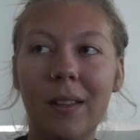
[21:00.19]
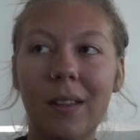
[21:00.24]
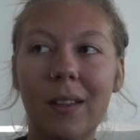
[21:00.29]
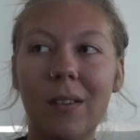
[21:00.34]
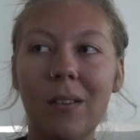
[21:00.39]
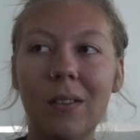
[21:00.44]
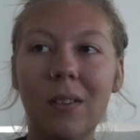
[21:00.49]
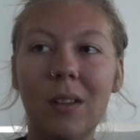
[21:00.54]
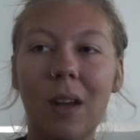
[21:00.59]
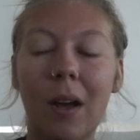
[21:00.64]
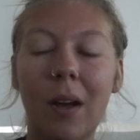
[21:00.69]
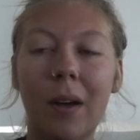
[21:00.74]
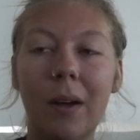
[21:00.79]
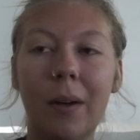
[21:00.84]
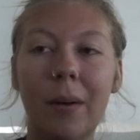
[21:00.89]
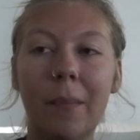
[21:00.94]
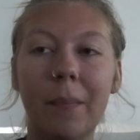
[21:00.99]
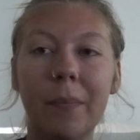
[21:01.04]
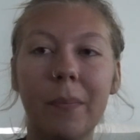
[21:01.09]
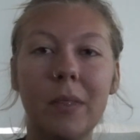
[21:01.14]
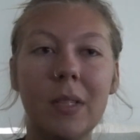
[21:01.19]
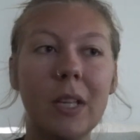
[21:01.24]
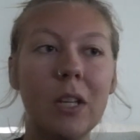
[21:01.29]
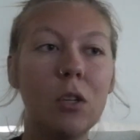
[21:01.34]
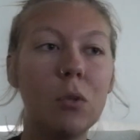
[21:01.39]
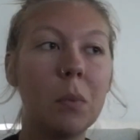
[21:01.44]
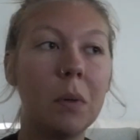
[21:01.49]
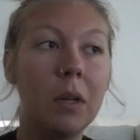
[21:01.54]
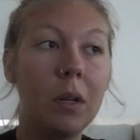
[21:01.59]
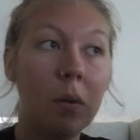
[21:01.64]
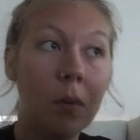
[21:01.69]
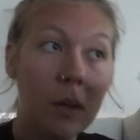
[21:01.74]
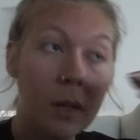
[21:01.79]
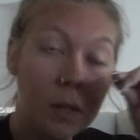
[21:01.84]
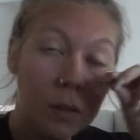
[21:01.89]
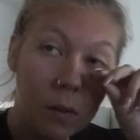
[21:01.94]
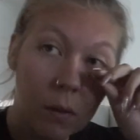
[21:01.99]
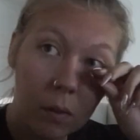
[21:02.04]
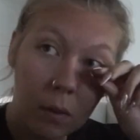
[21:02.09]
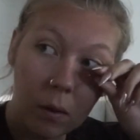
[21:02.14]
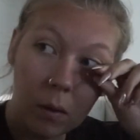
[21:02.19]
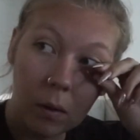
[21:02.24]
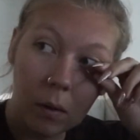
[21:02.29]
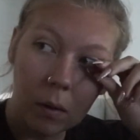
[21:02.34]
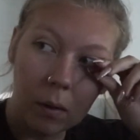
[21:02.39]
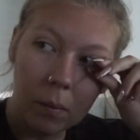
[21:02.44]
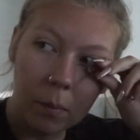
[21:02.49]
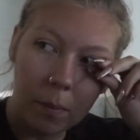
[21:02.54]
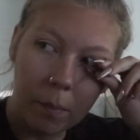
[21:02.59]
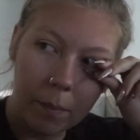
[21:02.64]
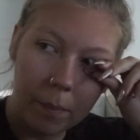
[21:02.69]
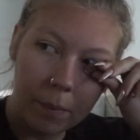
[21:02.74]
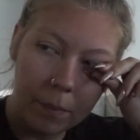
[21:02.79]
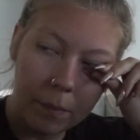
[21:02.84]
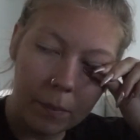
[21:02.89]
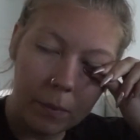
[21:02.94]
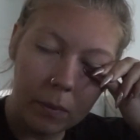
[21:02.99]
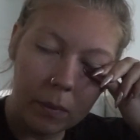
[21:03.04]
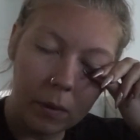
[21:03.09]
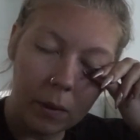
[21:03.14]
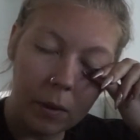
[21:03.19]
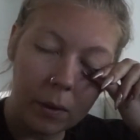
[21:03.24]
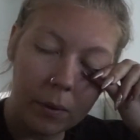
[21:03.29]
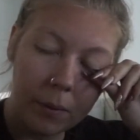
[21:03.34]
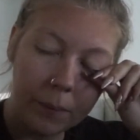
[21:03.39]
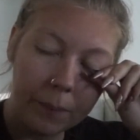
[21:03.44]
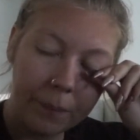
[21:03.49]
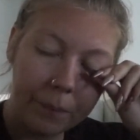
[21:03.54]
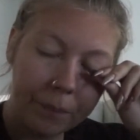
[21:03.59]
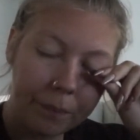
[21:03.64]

you teach what you need to learn. So,